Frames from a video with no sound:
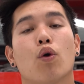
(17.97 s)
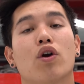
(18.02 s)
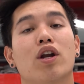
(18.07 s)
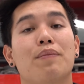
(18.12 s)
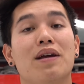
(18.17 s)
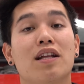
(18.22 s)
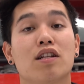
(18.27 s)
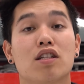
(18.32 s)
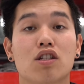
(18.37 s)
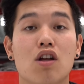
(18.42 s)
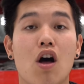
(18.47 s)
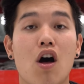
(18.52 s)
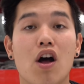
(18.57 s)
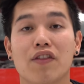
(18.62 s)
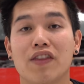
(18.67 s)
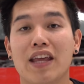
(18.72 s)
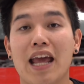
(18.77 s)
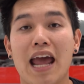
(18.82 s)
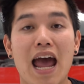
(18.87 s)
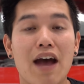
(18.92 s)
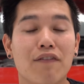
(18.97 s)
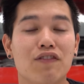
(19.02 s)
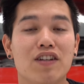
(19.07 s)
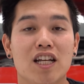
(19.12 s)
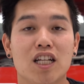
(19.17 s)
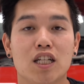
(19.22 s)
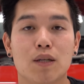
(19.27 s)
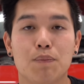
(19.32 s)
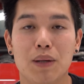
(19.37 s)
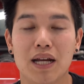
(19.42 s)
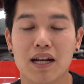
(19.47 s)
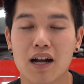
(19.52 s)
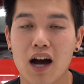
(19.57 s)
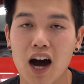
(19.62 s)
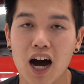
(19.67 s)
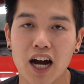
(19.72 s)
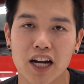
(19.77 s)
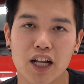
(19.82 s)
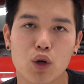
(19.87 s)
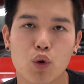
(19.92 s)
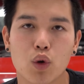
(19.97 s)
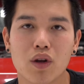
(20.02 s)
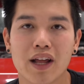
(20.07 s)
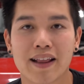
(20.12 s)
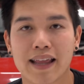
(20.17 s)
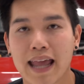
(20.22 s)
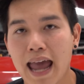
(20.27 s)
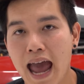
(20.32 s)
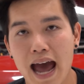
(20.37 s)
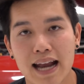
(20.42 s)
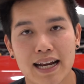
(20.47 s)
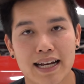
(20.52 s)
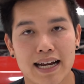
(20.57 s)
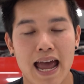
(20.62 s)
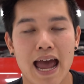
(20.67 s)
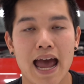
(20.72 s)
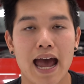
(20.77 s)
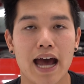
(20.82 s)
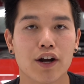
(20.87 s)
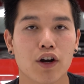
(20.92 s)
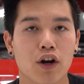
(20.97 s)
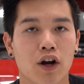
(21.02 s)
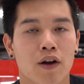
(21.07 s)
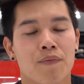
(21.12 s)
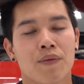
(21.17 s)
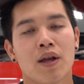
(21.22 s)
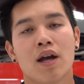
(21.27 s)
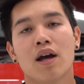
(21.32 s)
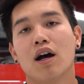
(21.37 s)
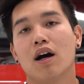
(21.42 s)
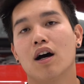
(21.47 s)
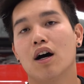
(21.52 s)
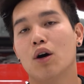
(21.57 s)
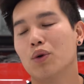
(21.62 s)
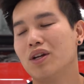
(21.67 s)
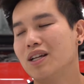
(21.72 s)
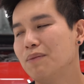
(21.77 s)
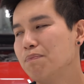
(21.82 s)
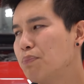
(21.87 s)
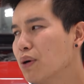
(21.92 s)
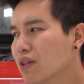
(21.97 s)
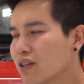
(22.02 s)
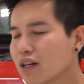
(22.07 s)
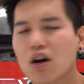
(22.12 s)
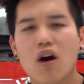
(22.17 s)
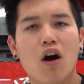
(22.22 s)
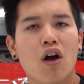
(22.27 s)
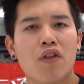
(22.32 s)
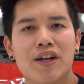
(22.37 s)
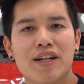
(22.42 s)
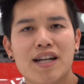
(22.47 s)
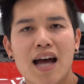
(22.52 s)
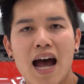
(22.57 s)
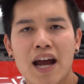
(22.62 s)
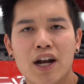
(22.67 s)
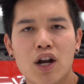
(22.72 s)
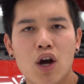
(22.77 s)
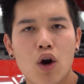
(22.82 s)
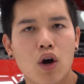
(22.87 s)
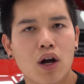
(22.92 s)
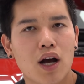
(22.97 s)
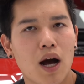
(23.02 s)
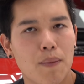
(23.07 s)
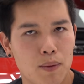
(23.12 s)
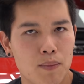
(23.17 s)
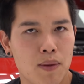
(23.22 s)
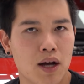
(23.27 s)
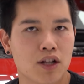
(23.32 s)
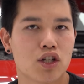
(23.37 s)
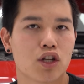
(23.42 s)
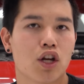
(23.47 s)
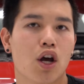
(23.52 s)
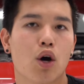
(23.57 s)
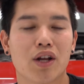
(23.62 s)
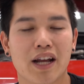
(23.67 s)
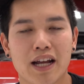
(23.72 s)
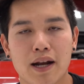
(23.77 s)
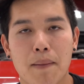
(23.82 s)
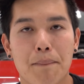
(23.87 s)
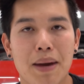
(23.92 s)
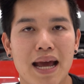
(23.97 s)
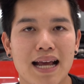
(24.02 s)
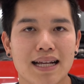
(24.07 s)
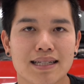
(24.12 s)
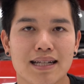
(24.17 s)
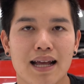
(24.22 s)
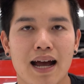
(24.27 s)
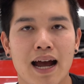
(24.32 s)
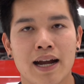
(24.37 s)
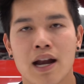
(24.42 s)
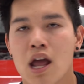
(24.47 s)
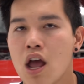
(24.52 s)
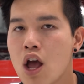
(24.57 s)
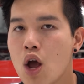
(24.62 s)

We're gonna be installing the FTspeed unequal and catted header. We put the car on the dyno a couple months ago to get a baseline.